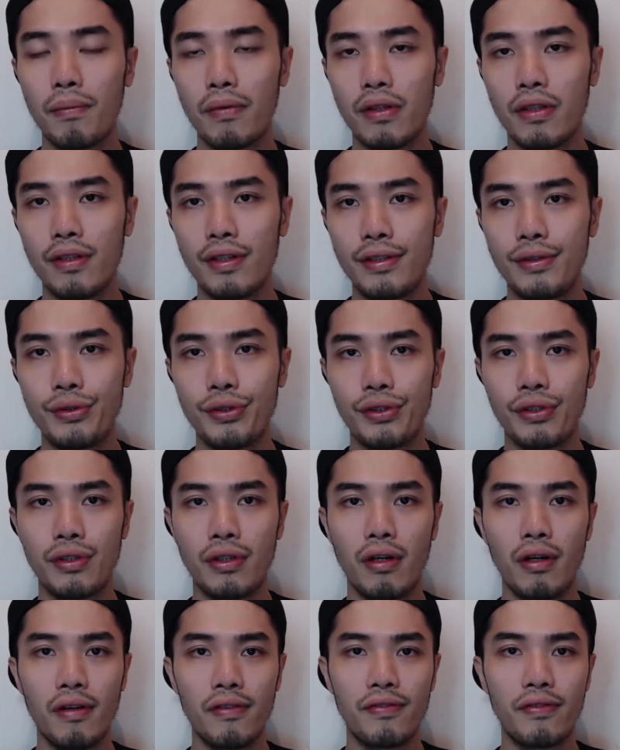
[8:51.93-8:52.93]
Malaysia
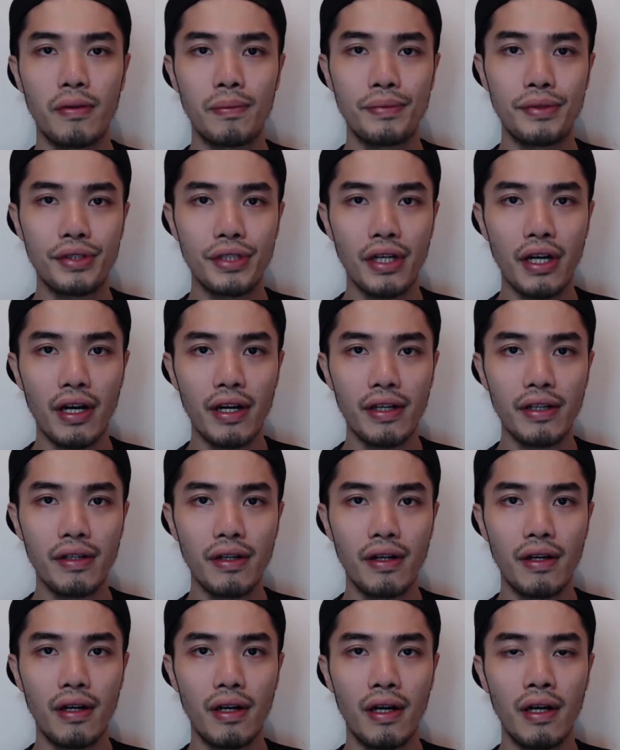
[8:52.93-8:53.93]
or from
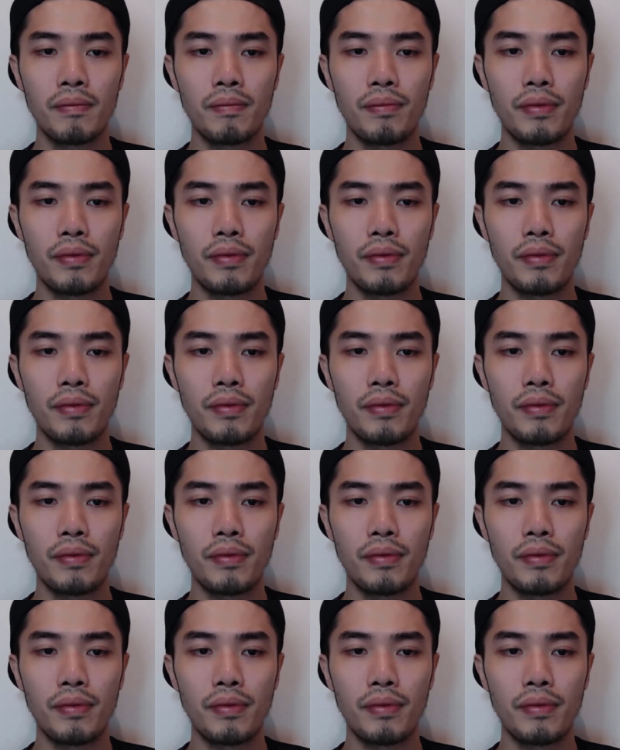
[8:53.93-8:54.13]
China,